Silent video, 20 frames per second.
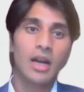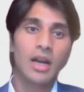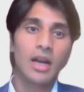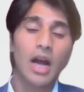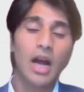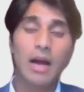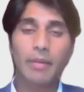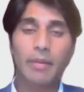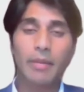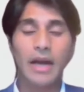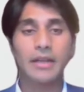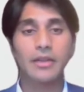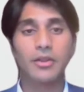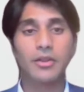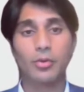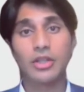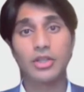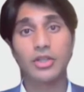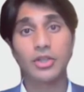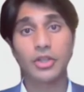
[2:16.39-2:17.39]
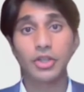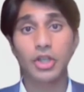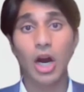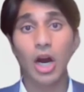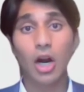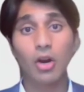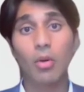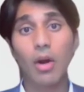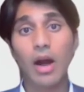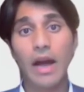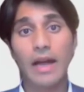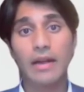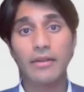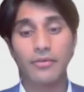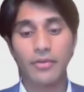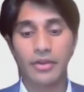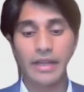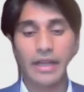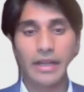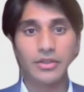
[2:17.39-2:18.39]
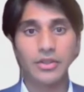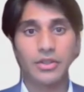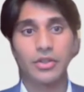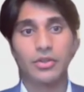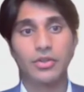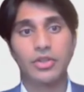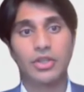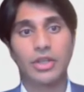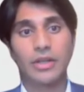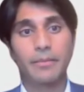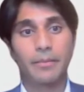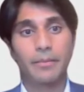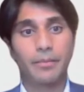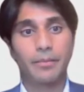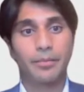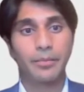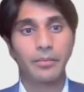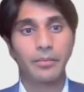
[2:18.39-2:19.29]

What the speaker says: compounding the research ROI for the institution.